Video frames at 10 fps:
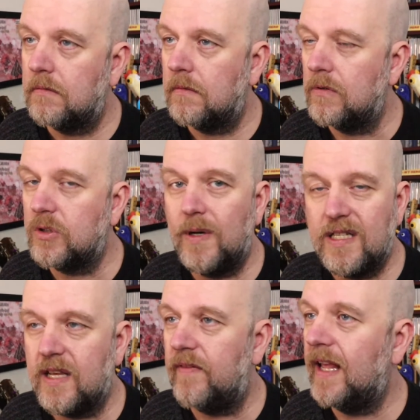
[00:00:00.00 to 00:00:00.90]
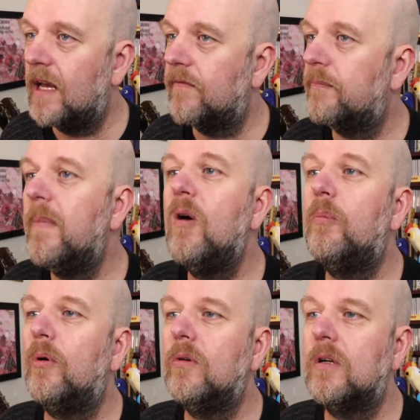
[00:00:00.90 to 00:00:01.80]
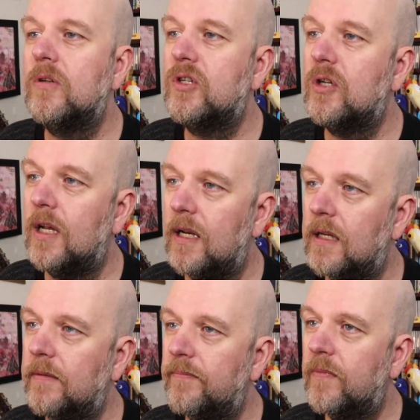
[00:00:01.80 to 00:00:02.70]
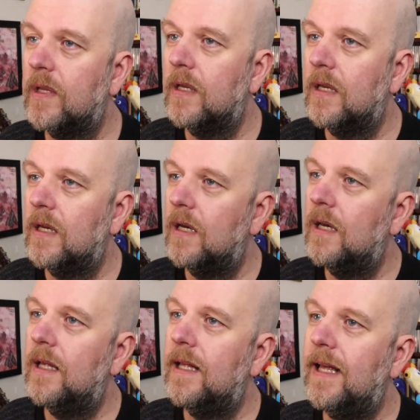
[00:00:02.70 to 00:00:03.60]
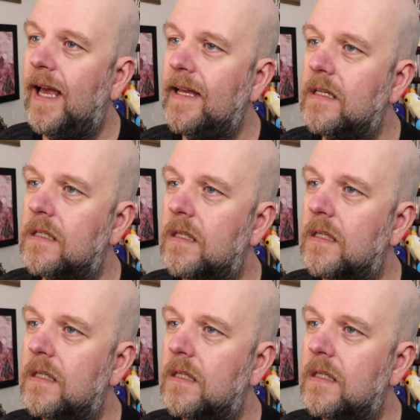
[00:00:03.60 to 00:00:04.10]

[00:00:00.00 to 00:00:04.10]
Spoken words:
who's 27, out of Melbourne in Australia, and